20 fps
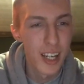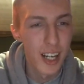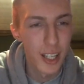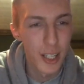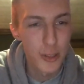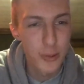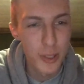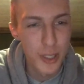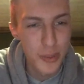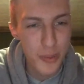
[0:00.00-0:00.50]

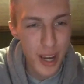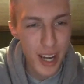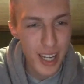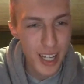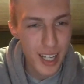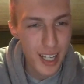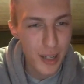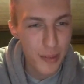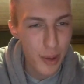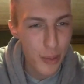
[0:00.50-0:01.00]
this one's
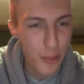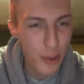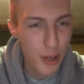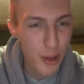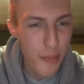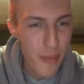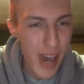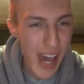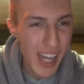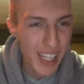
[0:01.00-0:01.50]
by my boy
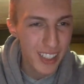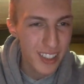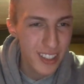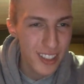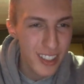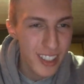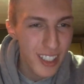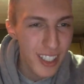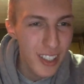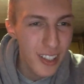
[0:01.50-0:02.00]

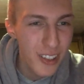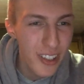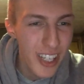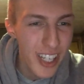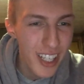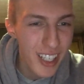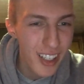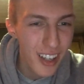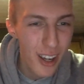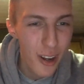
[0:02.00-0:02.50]
Max
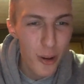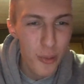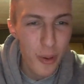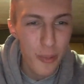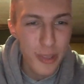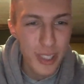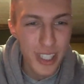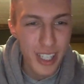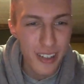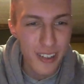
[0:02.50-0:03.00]
Kilnick. I hope
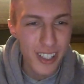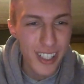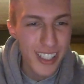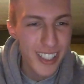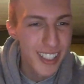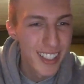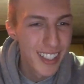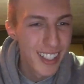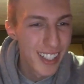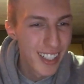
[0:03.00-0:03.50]
I'm saying that
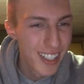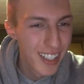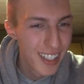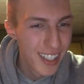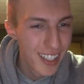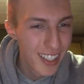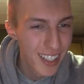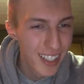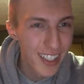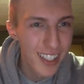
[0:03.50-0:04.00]
right.
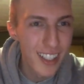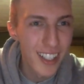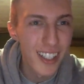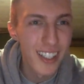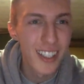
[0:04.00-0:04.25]
I'm